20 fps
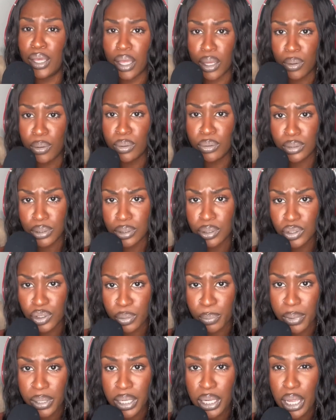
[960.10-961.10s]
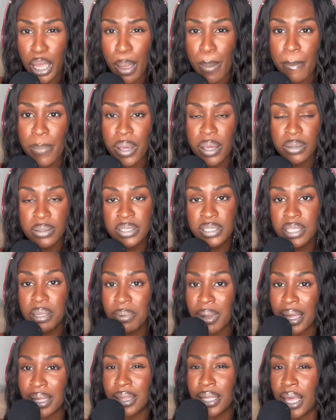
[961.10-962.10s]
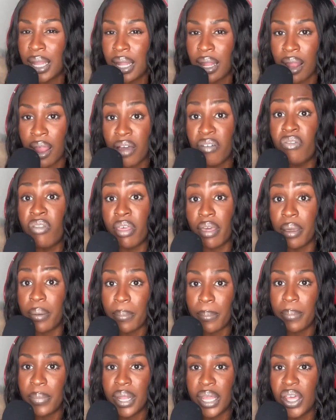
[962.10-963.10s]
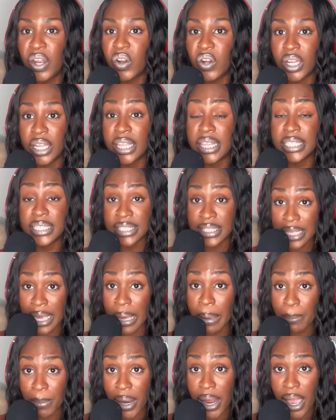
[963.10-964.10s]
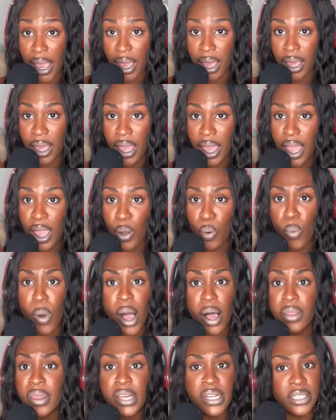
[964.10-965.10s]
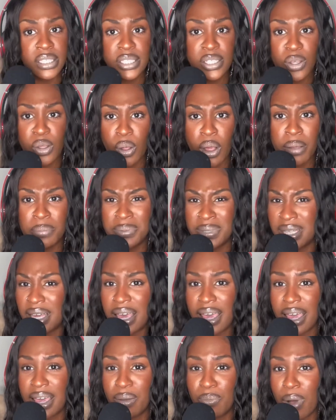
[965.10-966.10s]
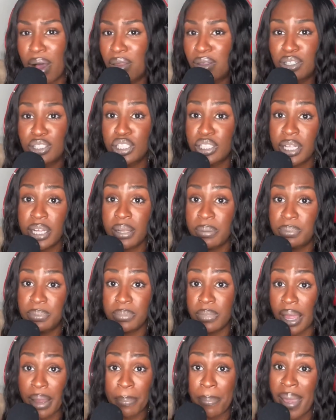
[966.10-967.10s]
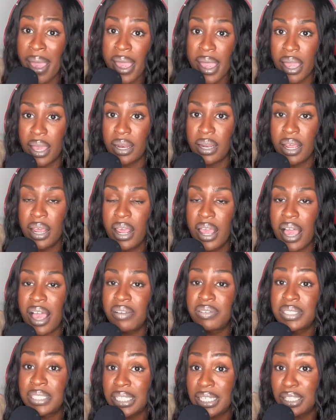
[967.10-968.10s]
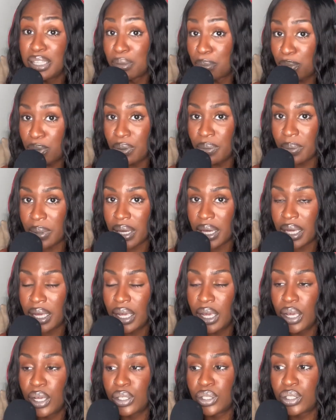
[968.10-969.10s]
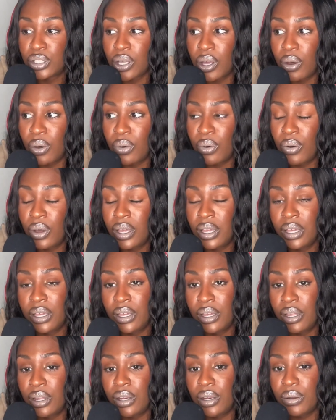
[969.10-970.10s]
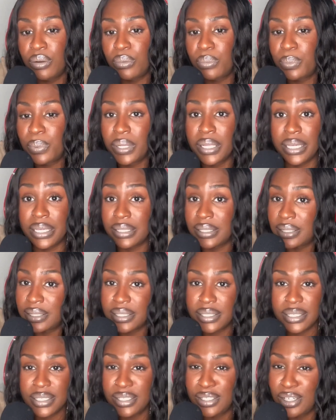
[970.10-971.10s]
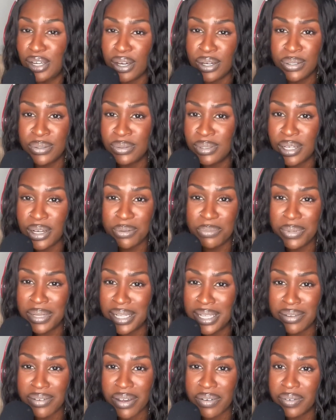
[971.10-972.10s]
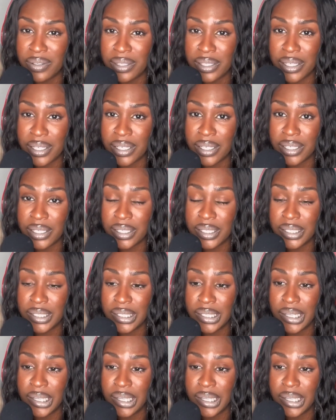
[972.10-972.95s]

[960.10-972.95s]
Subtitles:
go on social media and post them like they love them, literally the same day, while they're still upset, while they're still like mad. I've seen them do it. So please don't believe everything.